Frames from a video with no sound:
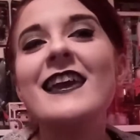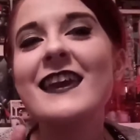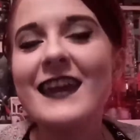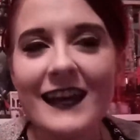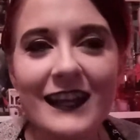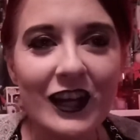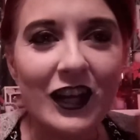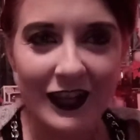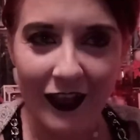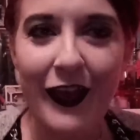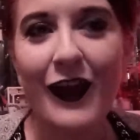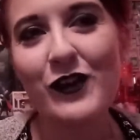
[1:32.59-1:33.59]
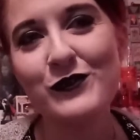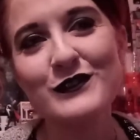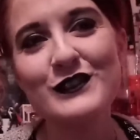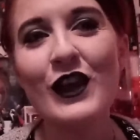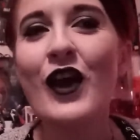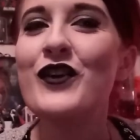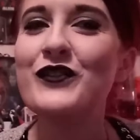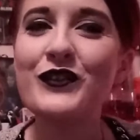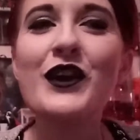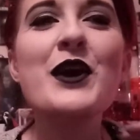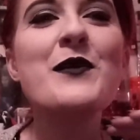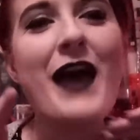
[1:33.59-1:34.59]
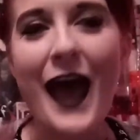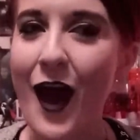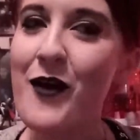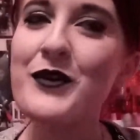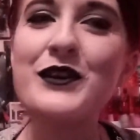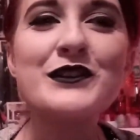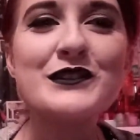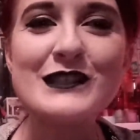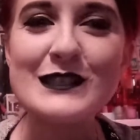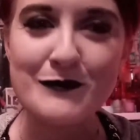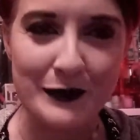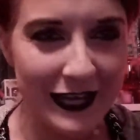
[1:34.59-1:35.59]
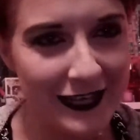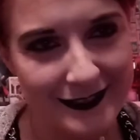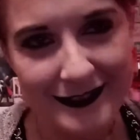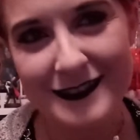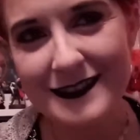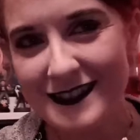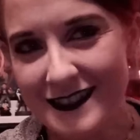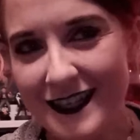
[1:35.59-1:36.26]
Killer Clowns from Outer Space.